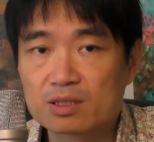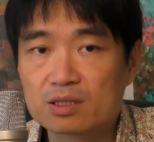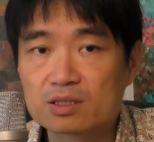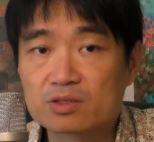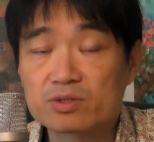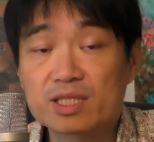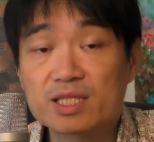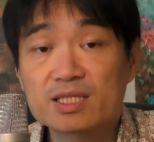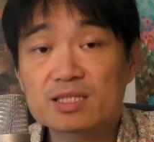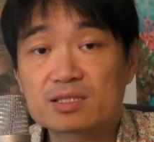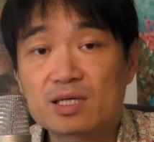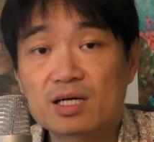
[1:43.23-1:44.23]
So they
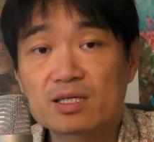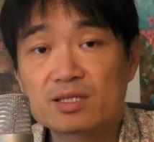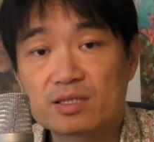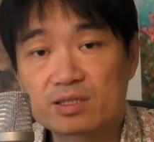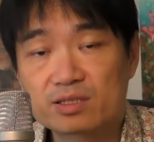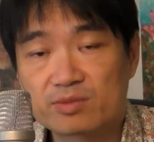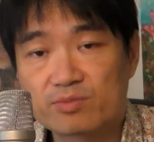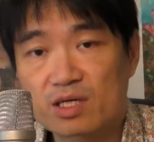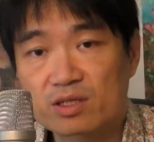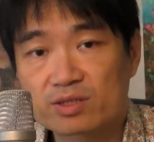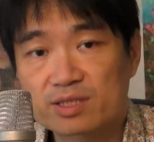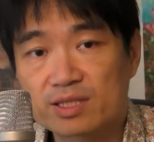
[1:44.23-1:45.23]
started their
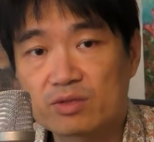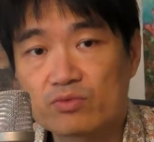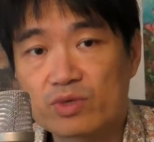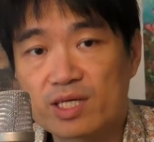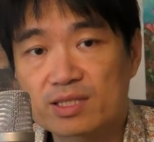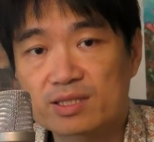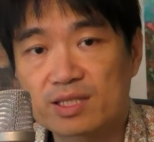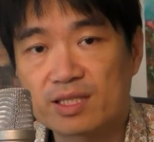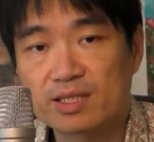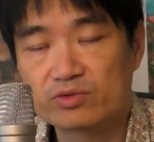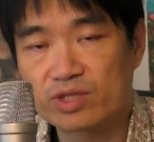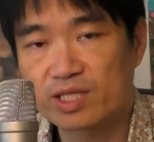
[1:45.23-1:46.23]
democracy with
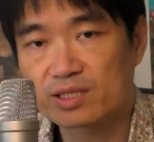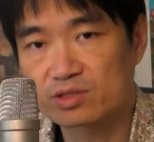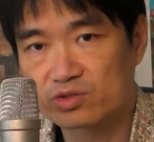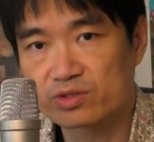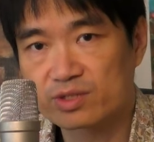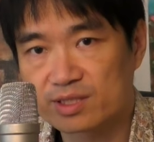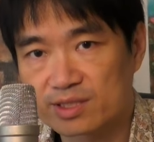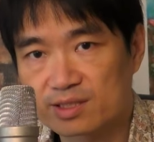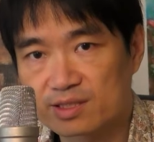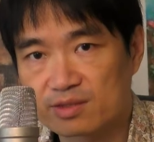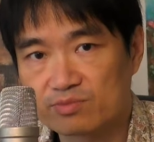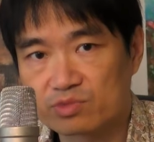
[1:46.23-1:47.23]
a ranked choice
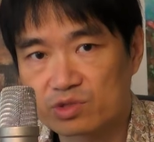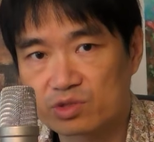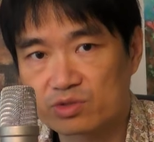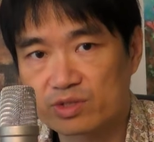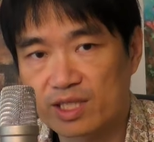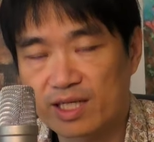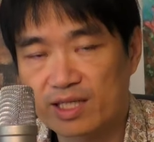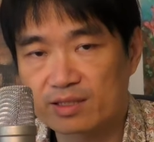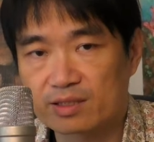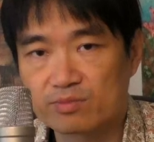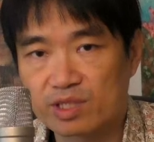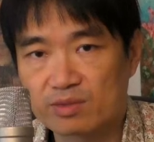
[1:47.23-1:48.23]
system to elect
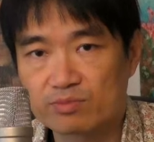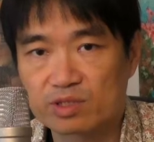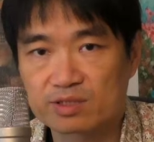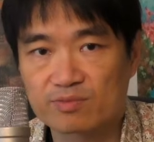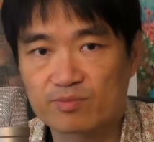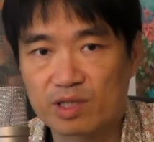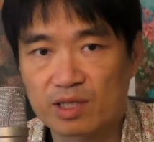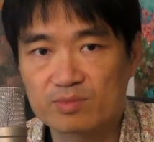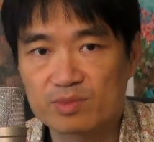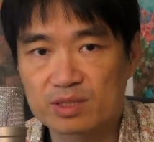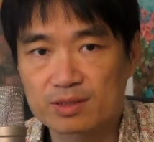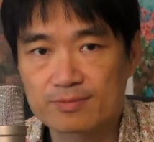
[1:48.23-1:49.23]
their members of
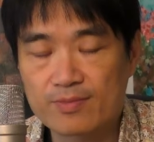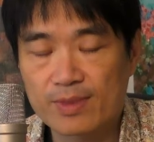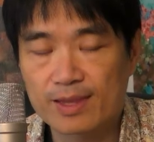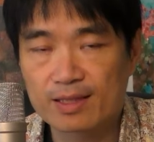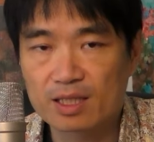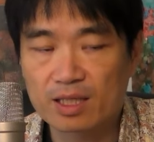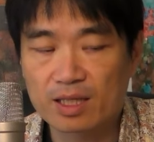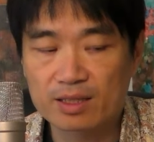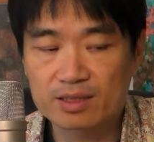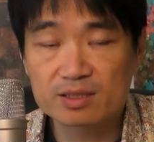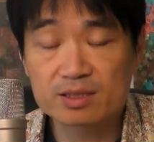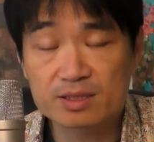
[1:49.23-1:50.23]
parliament. And
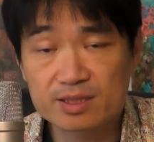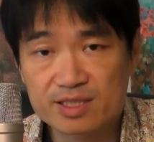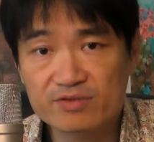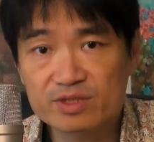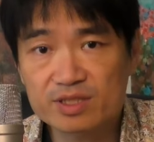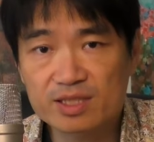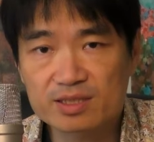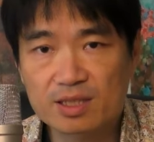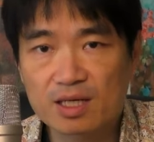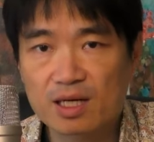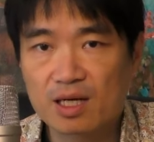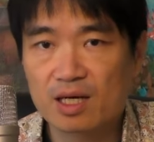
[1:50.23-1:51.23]
then in the 70s,
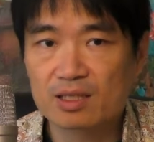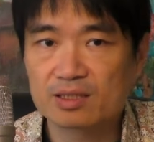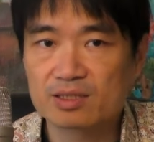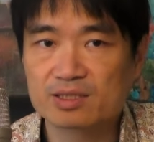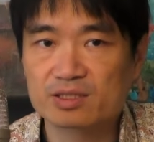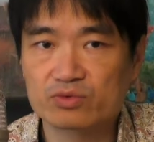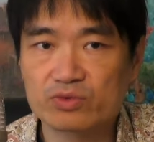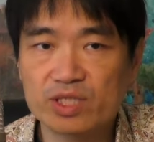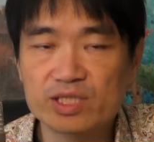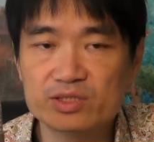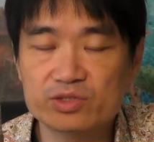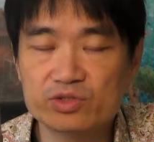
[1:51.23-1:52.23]
they
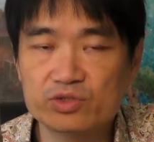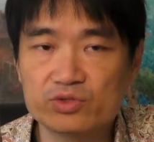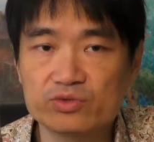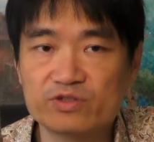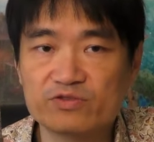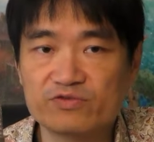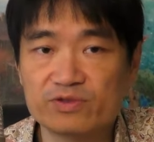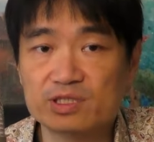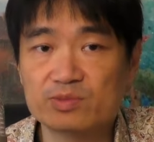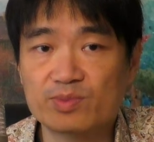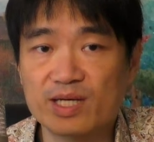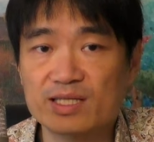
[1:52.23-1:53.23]
switched to the
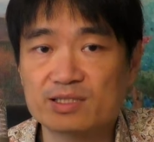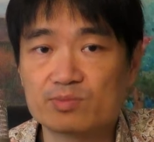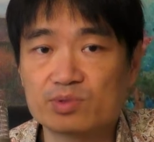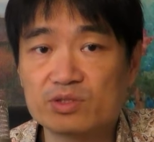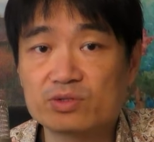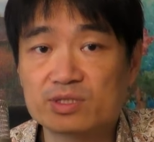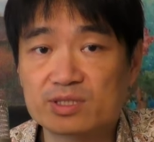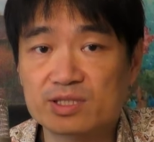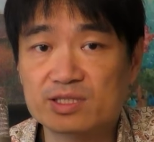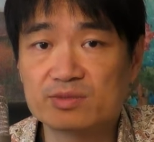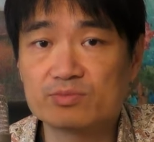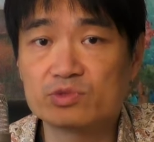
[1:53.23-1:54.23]
first past the post
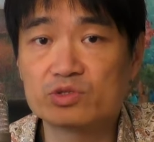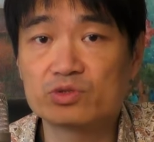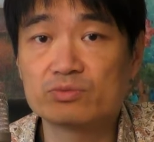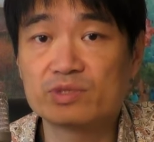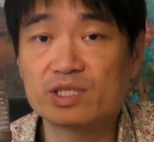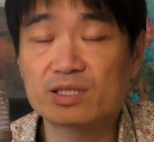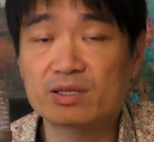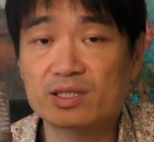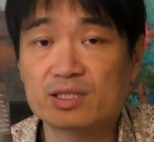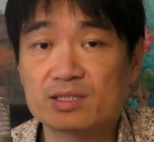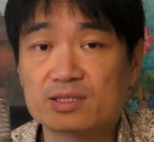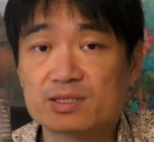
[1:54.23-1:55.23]
system to make
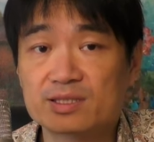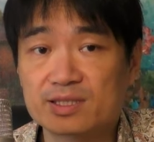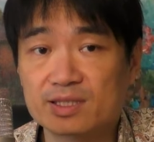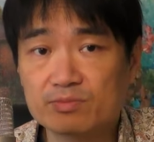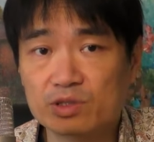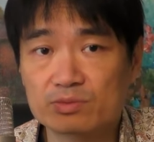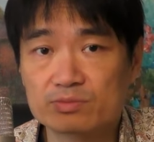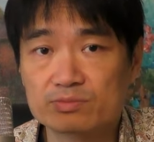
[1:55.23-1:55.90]
things simple,